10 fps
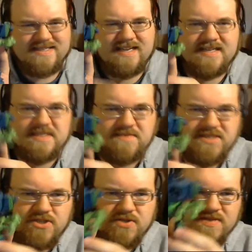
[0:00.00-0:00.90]
has some
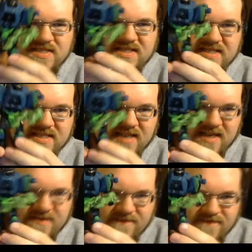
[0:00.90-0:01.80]
issues. He's
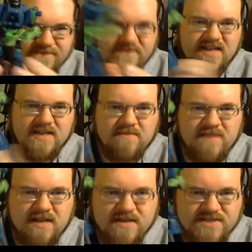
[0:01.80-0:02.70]
kind of in the
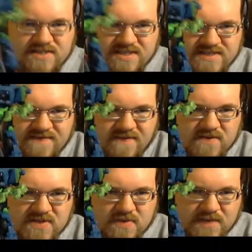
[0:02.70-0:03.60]
middle as
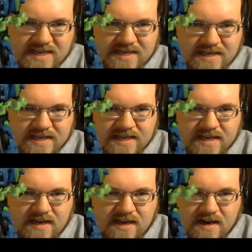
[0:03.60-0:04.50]
far as what I like.
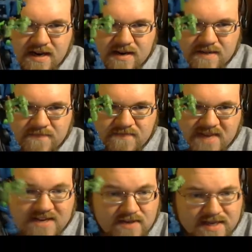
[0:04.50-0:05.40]

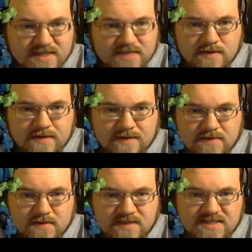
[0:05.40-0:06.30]
I do like his robot
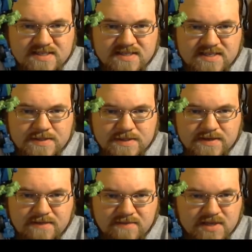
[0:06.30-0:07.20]
mode. He's
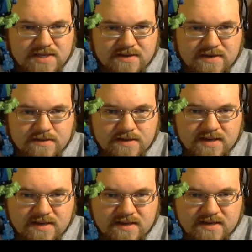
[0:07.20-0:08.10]
very military
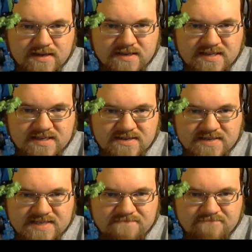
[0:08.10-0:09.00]
looking.
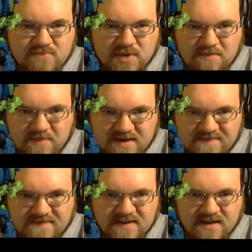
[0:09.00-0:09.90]
He's pretty
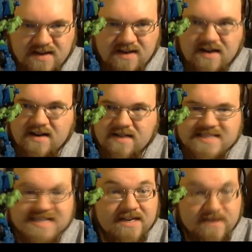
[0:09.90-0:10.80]
buff.
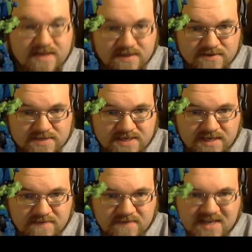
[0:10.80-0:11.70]
He's got a good color
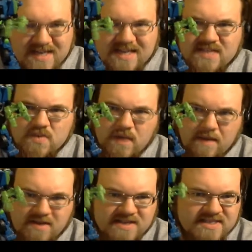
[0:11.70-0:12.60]
scheme. His
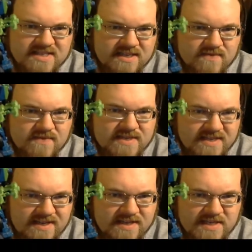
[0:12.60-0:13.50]
weapon is a little
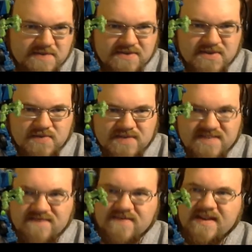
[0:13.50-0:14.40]
ridiculous, but there's a
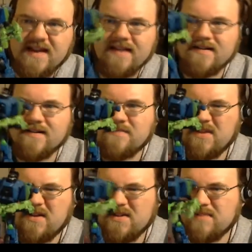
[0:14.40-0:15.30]
reason for that. My
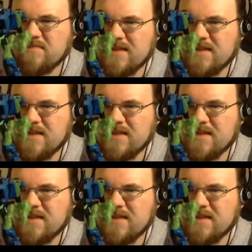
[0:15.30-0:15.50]
only complaint